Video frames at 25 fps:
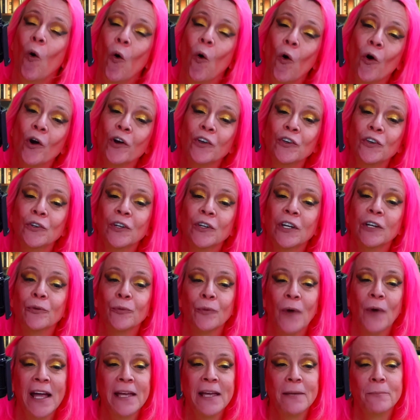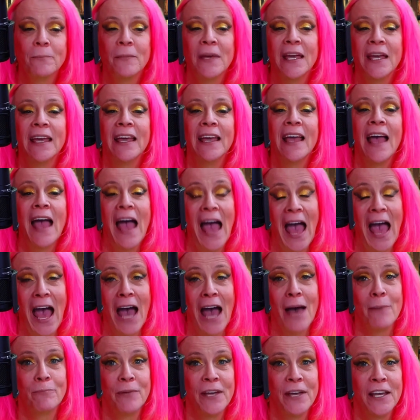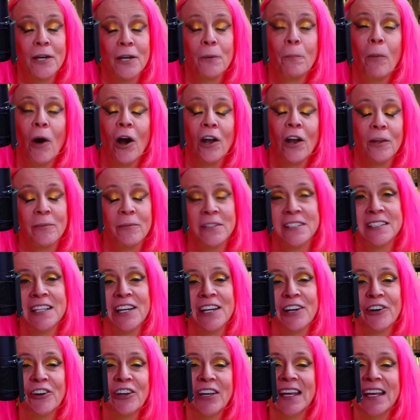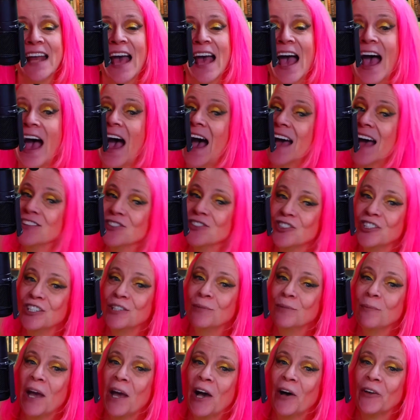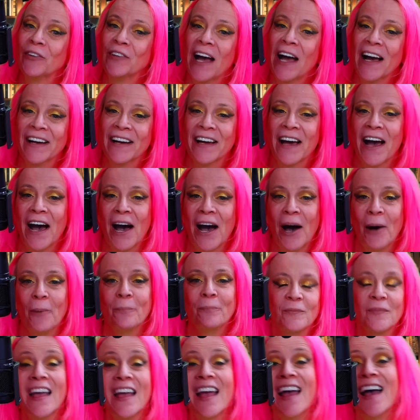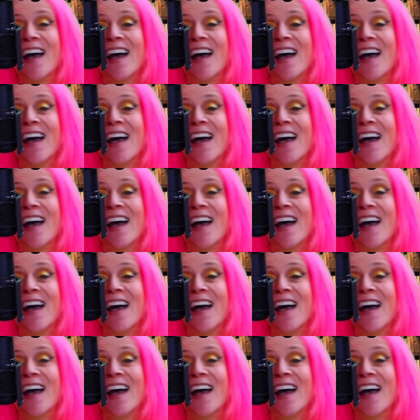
or you can write me at pinkparliamentarian@gmail.com.